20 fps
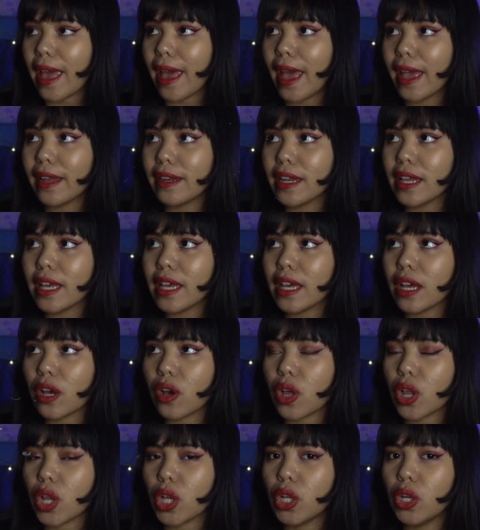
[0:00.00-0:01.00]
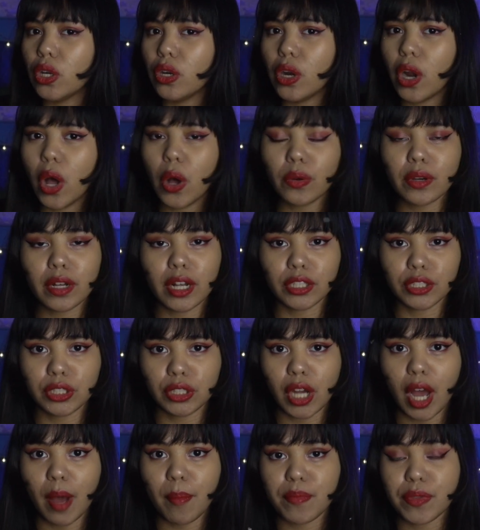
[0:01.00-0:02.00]
any local
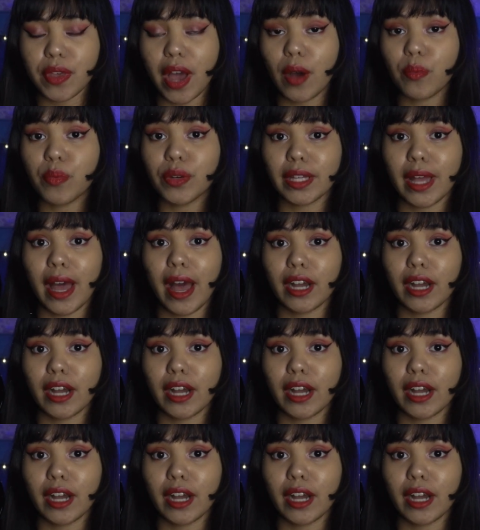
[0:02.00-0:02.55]
shop that would